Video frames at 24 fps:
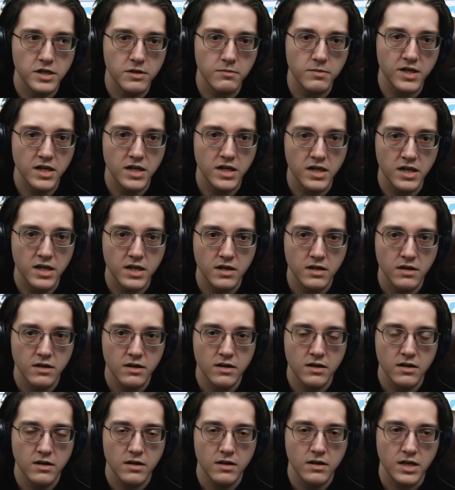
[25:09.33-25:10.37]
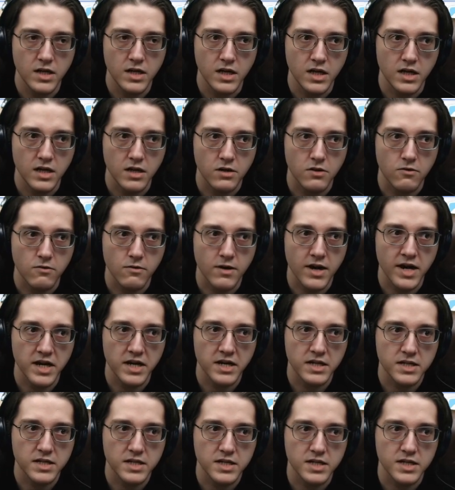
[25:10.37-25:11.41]
to be the
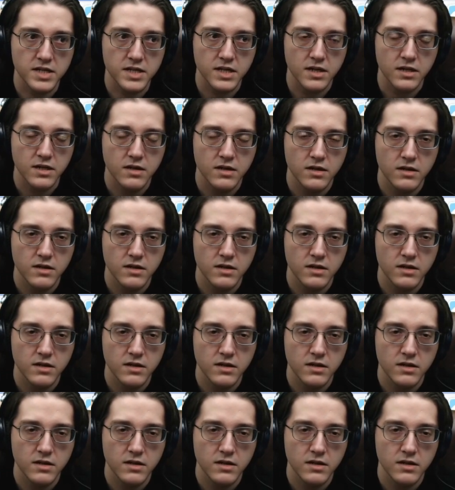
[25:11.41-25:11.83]
cranks.